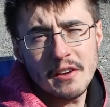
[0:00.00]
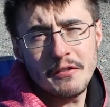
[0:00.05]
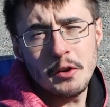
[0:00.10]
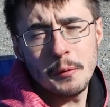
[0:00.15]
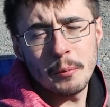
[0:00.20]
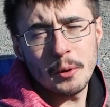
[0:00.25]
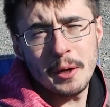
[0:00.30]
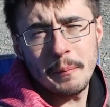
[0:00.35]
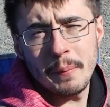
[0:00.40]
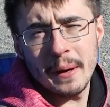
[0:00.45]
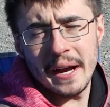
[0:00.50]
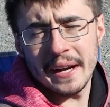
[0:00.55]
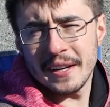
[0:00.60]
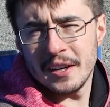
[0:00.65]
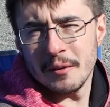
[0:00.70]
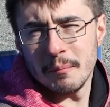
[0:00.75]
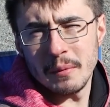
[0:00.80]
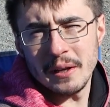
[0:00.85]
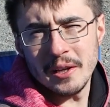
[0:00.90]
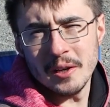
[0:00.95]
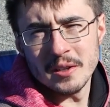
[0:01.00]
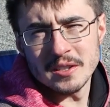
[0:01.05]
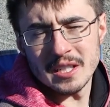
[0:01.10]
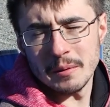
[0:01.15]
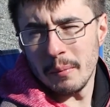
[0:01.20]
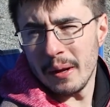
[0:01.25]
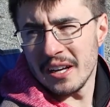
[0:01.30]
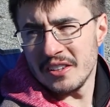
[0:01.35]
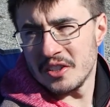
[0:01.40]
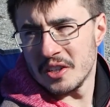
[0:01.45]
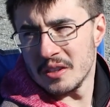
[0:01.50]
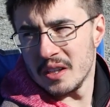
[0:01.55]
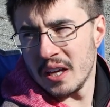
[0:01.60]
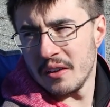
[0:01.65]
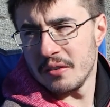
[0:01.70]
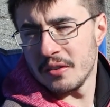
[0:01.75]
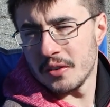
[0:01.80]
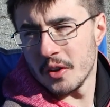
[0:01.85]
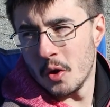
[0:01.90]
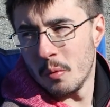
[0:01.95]
If you pre-pack your meals, it makes your
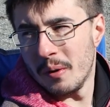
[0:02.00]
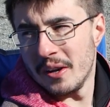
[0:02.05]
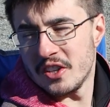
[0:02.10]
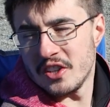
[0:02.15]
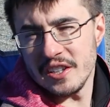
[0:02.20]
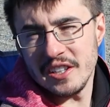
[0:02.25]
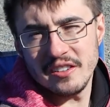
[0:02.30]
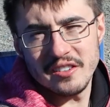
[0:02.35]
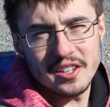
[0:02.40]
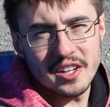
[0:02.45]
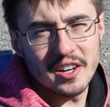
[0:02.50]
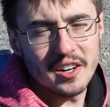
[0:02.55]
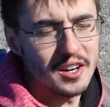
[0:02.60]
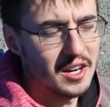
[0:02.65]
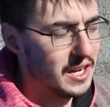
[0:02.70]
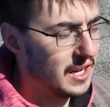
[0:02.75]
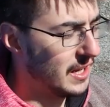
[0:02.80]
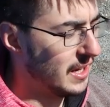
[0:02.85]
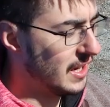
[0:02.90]
life so much easier.